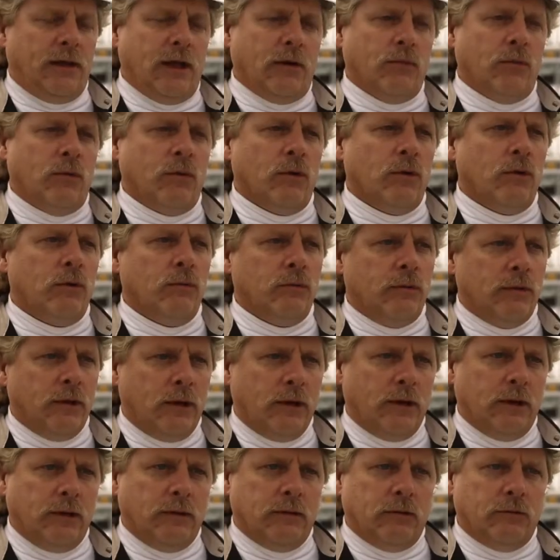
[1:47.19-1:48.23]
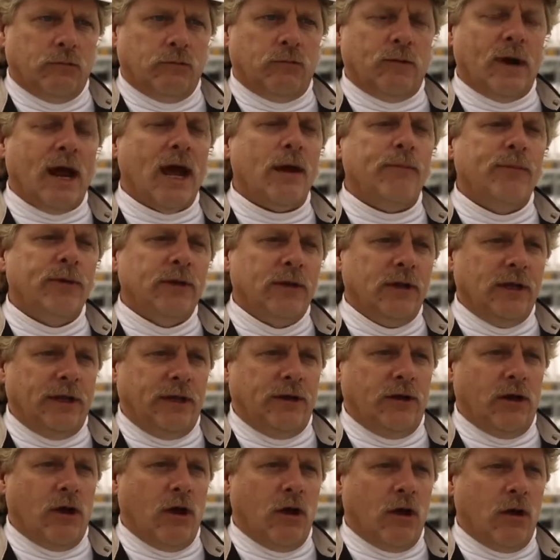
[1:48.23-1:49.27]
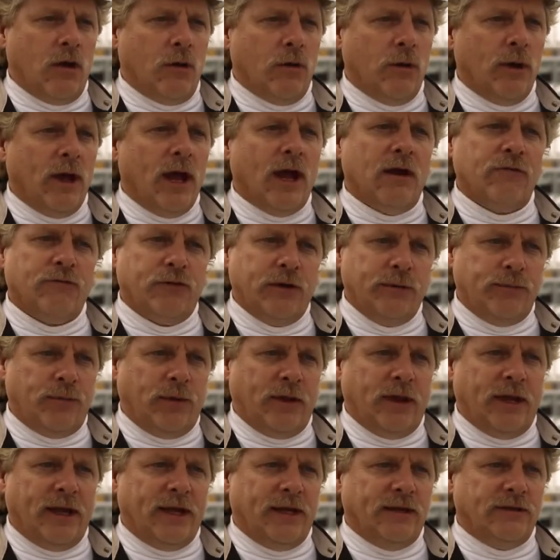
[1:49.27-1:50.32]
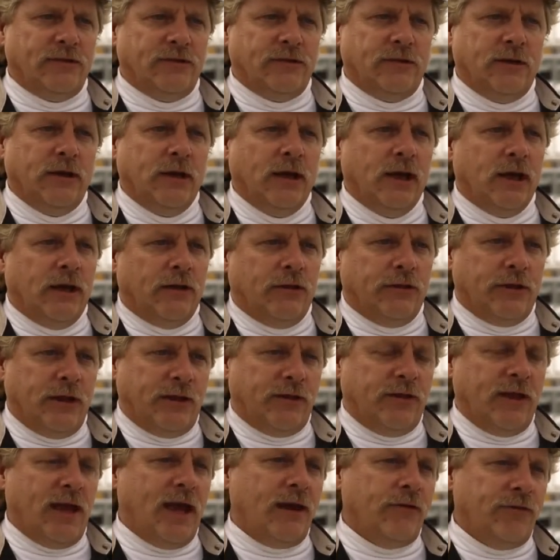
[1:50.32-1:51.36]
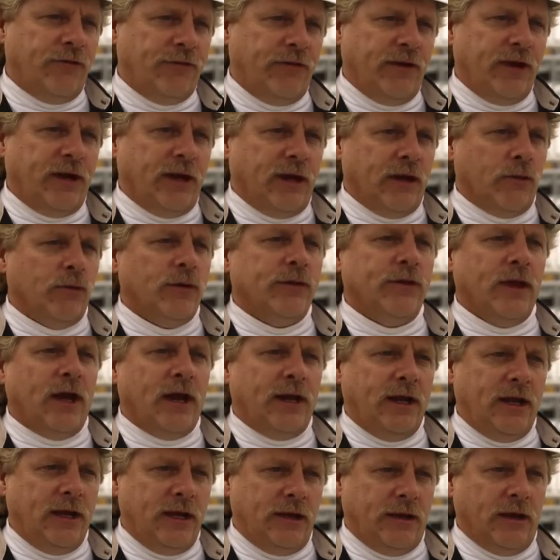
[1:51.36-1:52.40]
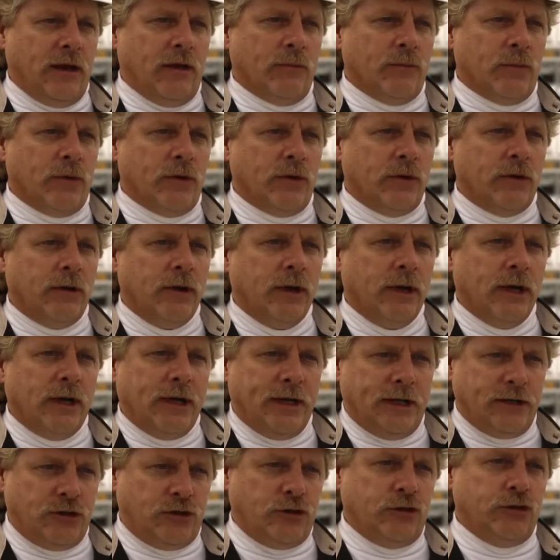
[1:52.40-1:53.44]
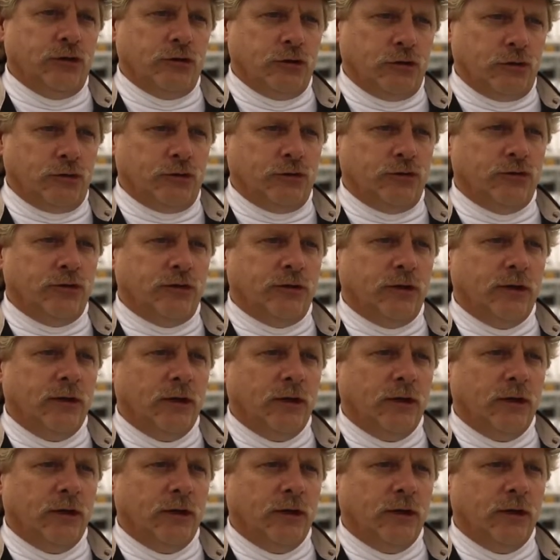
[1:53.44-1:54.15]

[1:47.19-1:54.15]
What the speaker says: and they will rapidly know every place that fitting with that heat number is used.